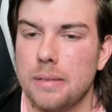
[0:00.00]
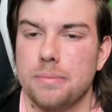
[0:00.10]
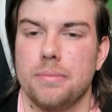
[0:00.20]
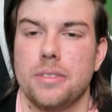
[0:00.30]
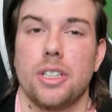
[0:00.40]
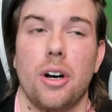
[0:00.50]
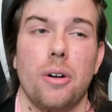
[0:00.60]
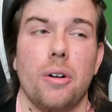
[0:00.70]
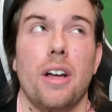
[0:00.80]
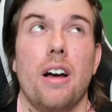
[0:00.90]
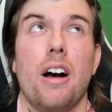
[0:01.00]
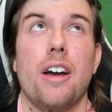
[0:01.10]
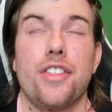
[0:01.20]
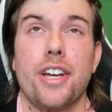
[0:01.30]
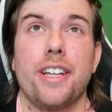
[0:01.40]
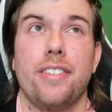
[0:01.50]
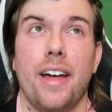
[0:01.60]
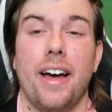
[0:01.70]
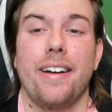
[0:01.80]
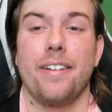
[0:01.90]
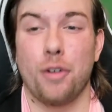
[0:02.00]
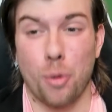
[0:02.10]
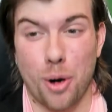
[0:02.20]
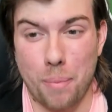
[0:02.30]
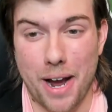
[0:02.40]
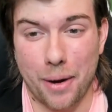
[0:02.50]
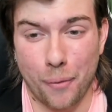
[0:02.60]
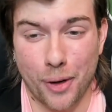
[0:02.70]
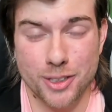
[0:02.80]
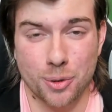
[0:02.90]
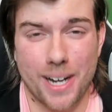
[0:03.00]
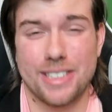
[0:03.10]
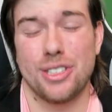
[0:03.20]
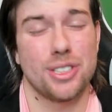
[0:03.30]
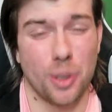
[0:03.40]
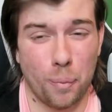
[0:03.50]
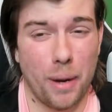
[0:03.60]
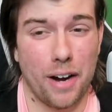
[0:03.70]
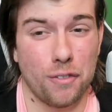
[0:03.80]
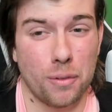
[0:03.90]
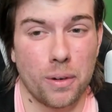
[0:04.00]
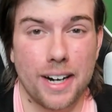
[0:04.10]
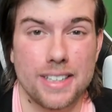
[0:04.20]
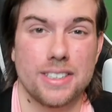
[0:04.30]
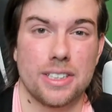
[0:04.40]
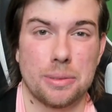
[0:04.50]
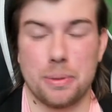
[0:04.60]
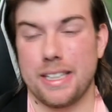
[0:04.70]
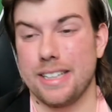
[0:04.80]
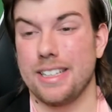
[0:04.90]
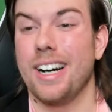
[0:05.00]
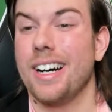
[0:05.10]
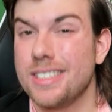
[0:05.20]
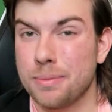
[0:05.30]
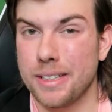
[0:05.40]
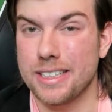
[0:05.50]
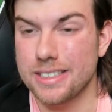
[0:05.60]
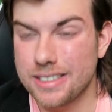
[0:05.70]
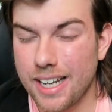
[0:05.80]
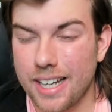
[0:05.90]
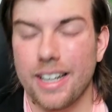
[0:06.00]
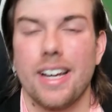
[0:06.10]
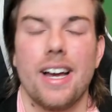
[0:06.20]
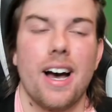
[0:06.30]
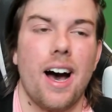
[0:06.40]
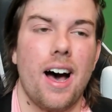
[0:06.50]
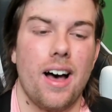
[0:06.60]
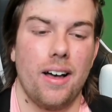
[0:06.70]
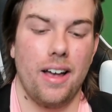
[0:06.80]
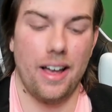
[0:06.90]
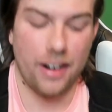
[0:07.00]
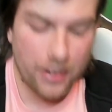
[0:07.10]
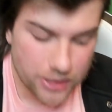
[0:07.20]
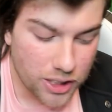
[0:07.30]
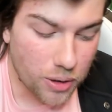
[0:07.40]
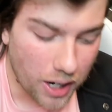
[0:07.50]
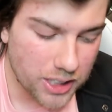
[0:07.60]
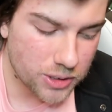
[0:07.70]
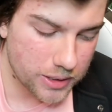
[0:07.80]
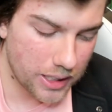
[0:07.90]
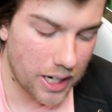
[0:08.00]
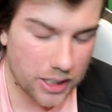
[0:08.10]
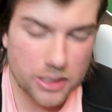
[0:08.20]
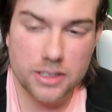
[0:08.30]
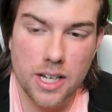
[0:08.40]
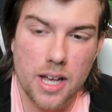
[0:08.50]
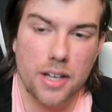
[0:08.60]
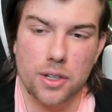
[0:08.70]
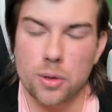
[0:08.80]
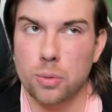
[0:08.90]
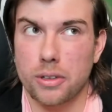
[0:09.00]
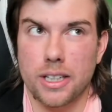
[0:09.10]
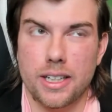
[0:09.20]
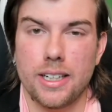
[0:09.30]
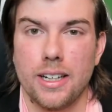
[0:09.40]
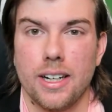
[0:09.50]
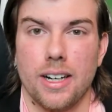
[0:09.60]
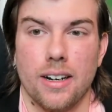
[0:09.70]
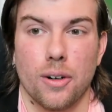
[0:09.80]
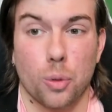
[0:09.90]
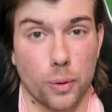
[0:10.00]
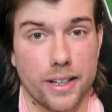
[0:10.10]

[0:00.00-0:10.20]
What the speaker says: So I think that if you were to buy a wrist rest, just don't buy it from Razer, but get the Huntsman instead. And at $200, you're really